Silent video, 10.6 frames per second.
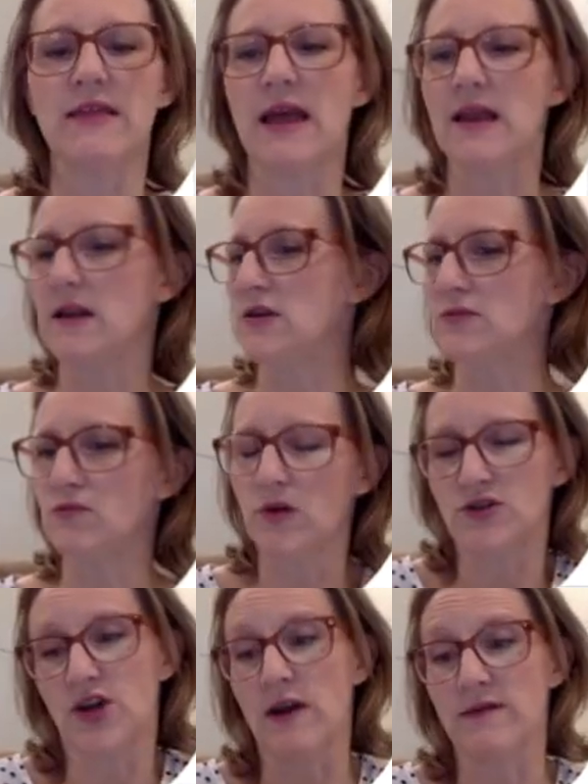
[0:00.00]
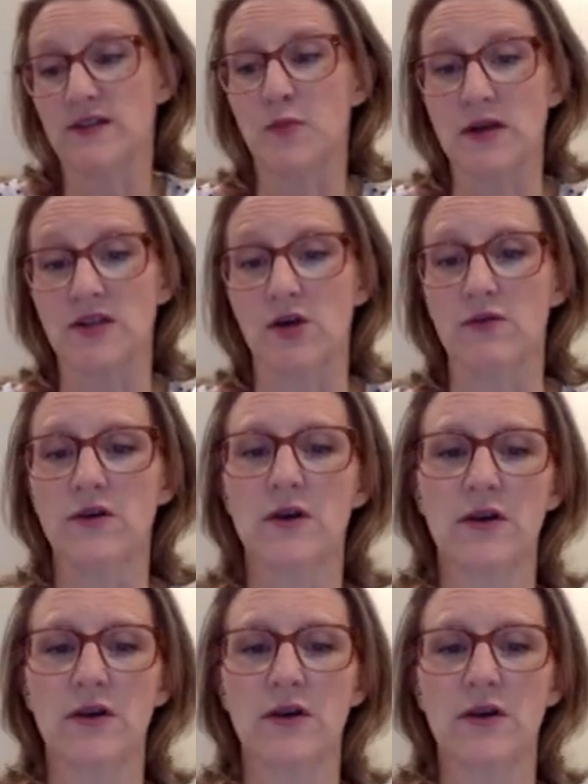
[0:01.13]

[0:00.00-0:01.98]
and then a shot of espresso.